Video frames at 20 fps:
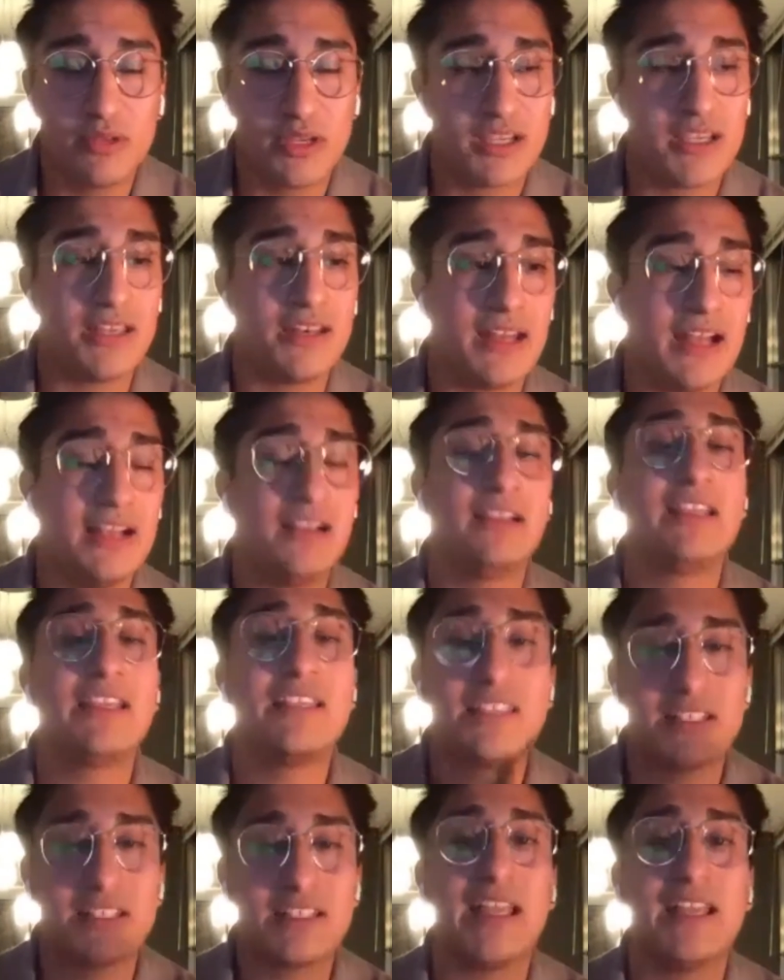We can at
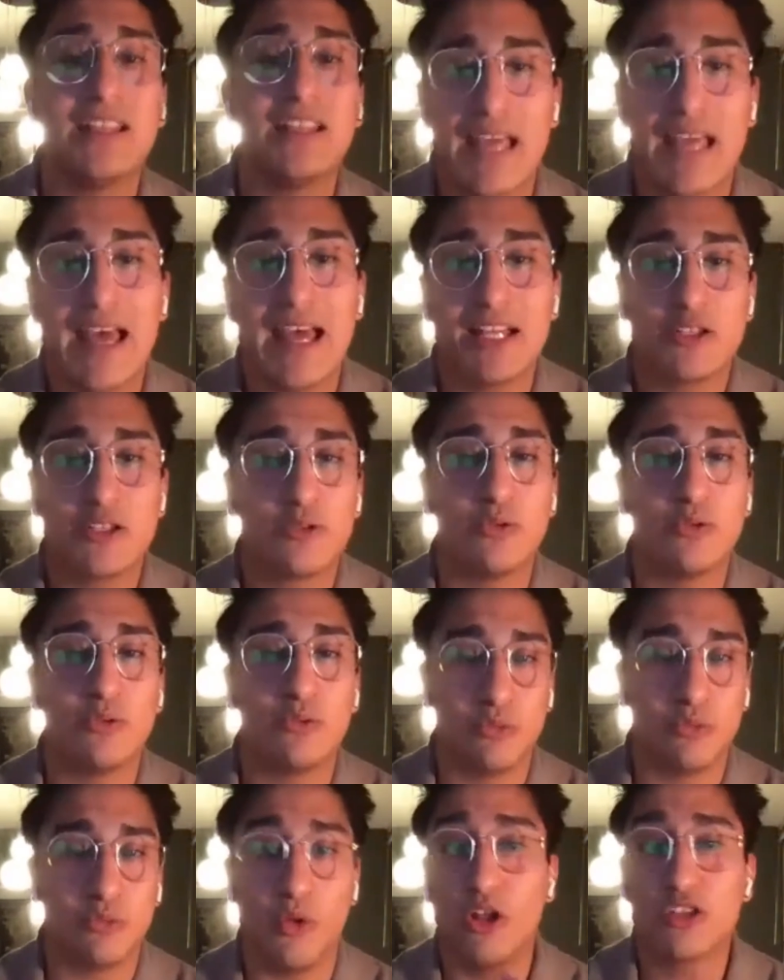least state that
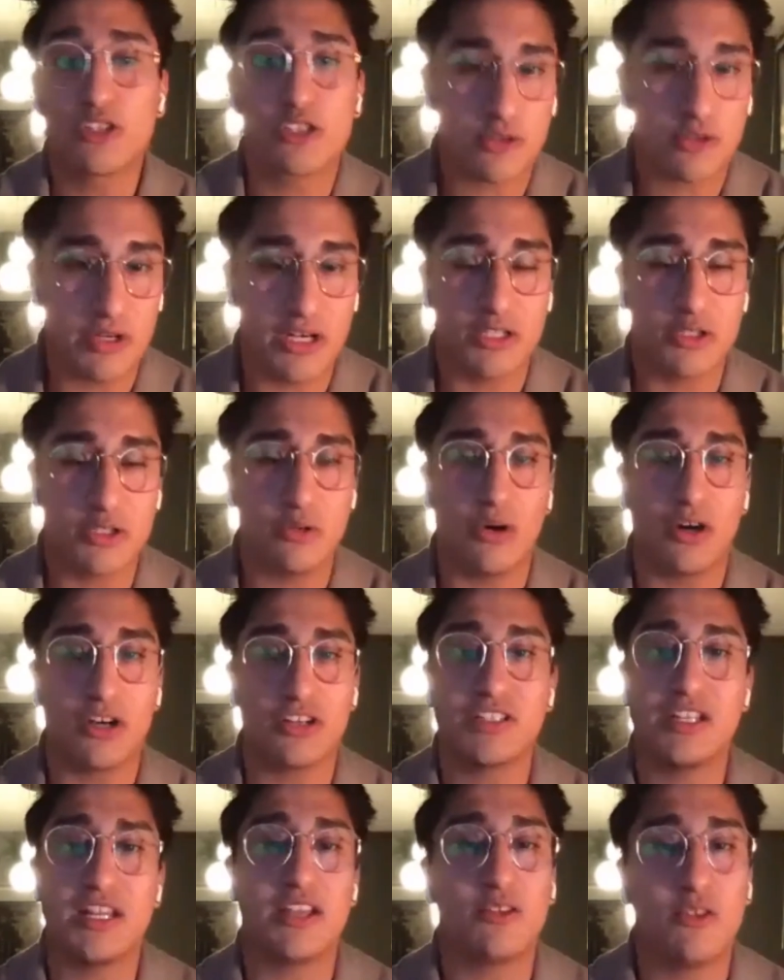to Wall Street, to our
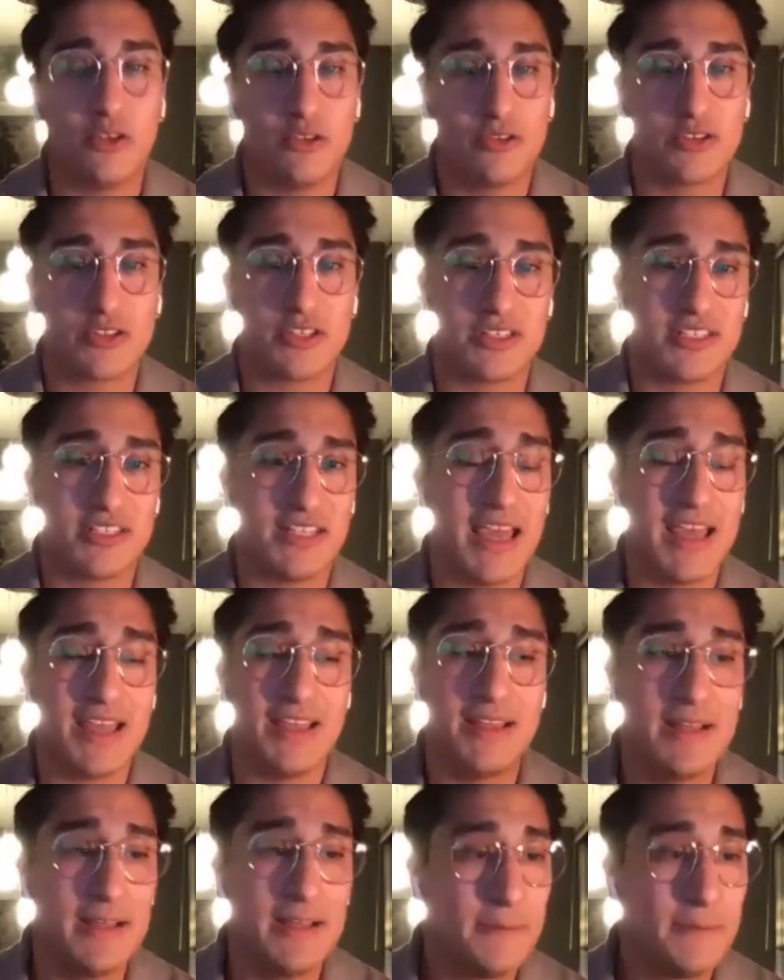stakeholders, and say,